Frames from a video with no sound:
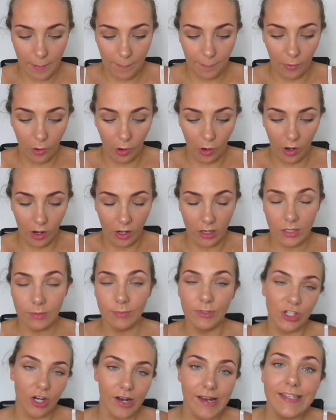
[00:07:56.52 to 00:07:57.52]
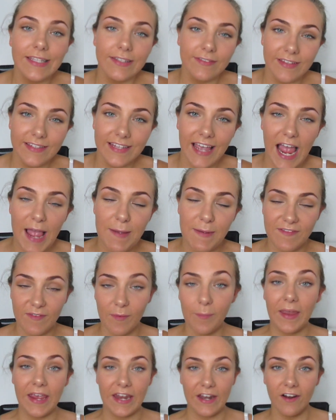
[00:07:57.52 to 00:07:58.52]
But the majority of the time, if
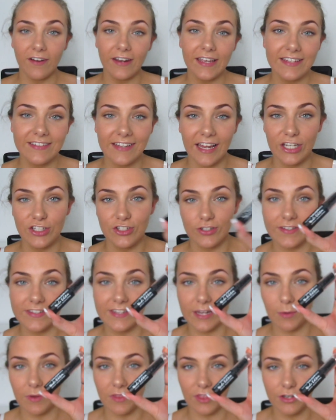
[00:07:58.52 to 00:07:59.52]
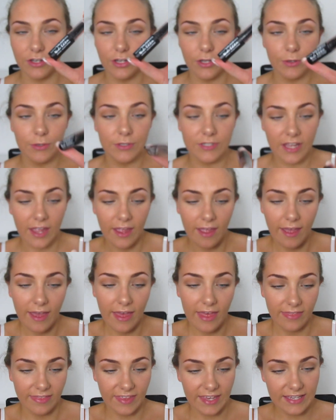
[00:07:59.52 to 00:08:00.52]
I'm being honest, I just stick with a nude.
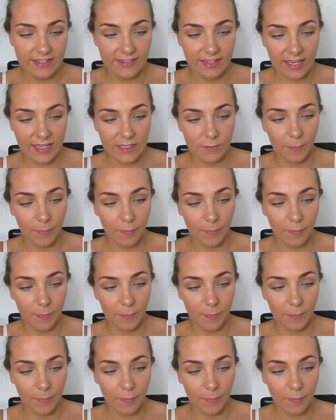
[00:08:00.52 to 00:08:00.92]
This is